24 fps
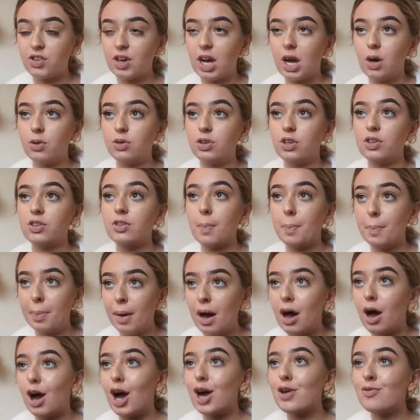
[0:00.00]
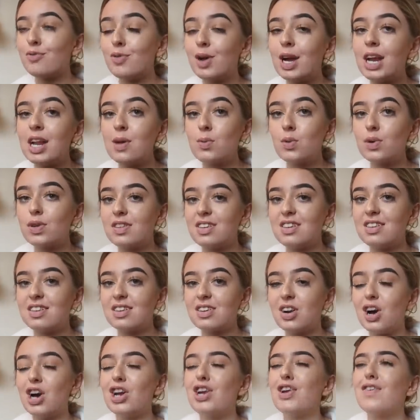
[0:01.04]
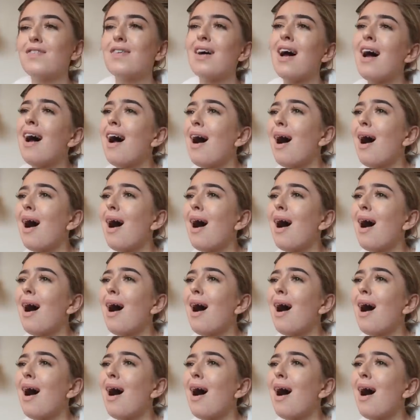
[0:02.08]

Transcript: trousers but I really wanted to kind of